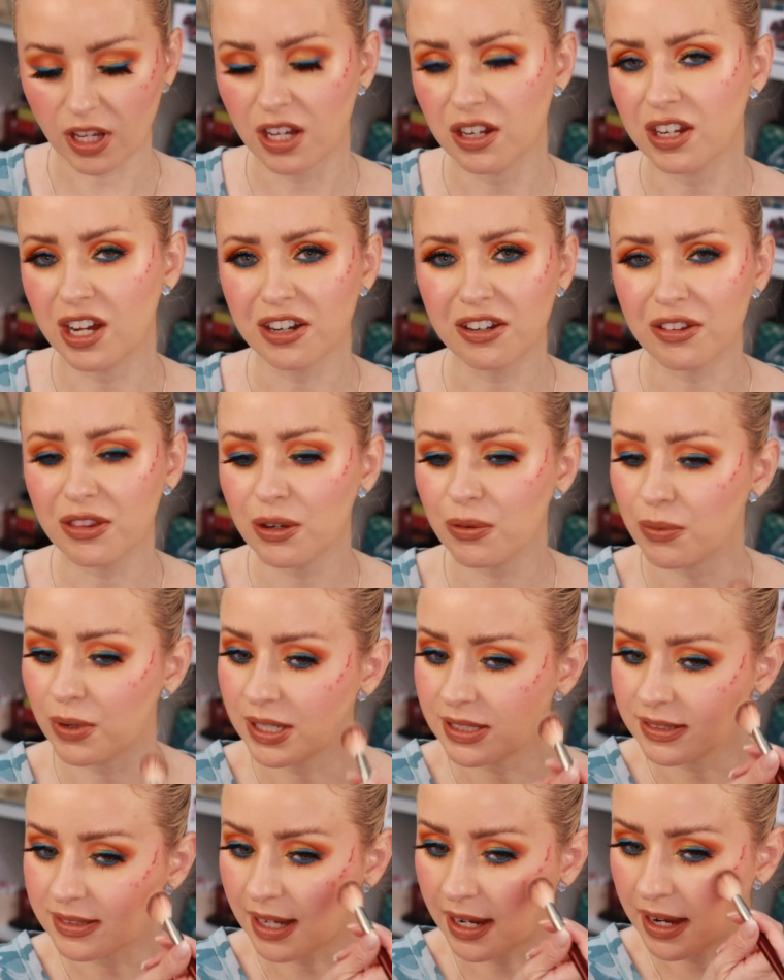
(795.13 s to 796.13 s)
None of the
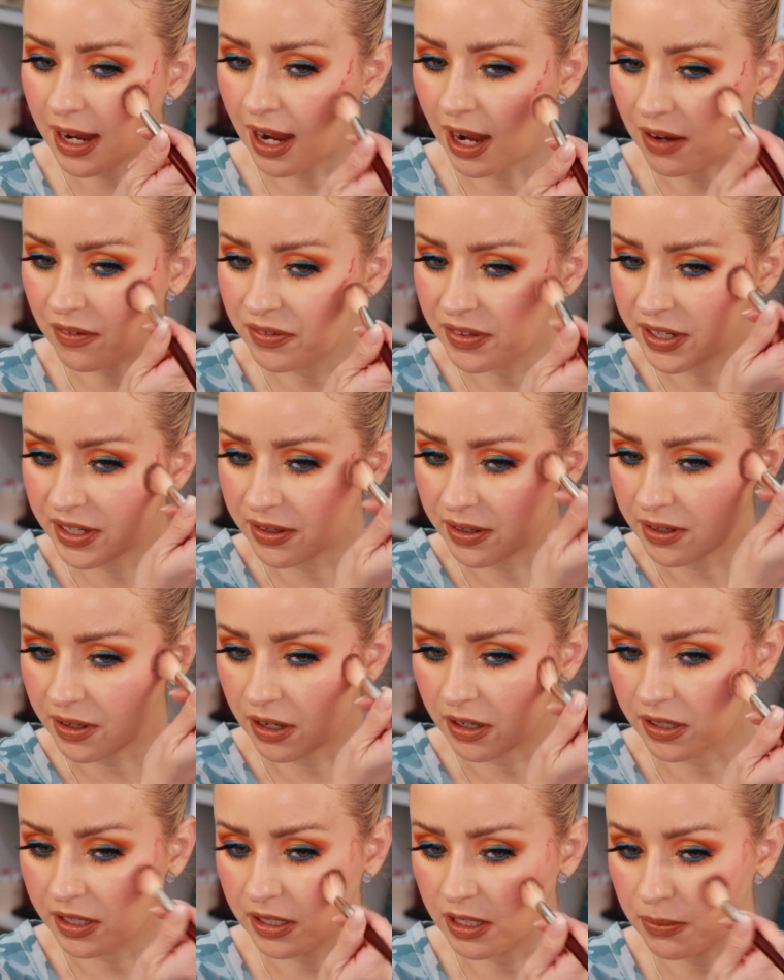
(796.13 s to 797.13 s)
ones I have here
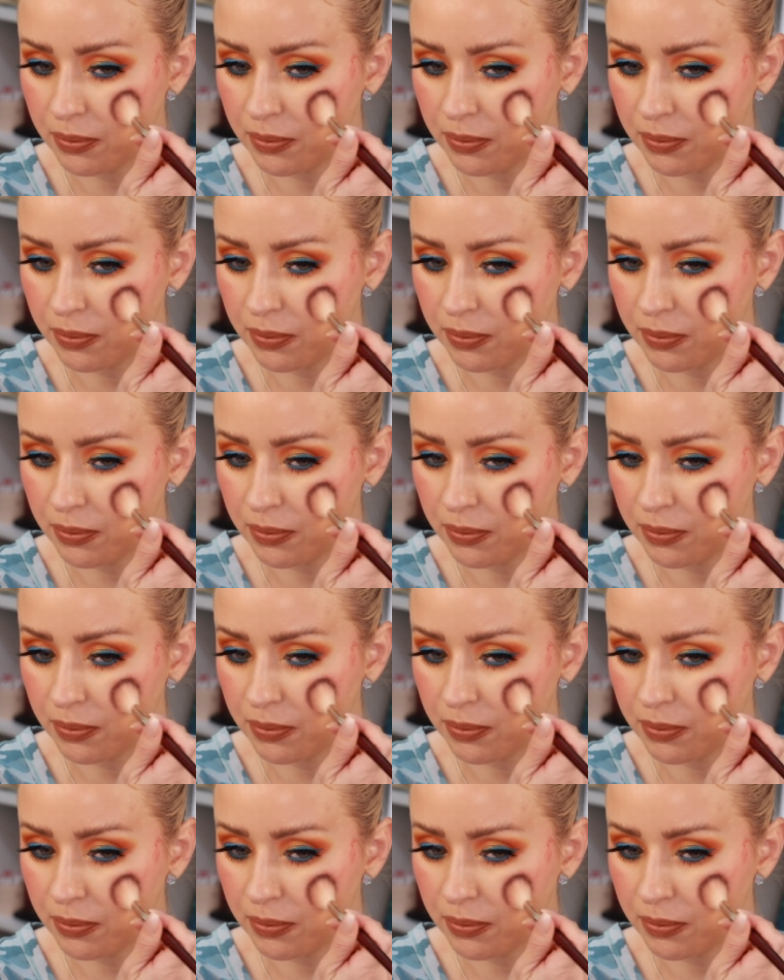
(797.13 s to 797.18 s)
are going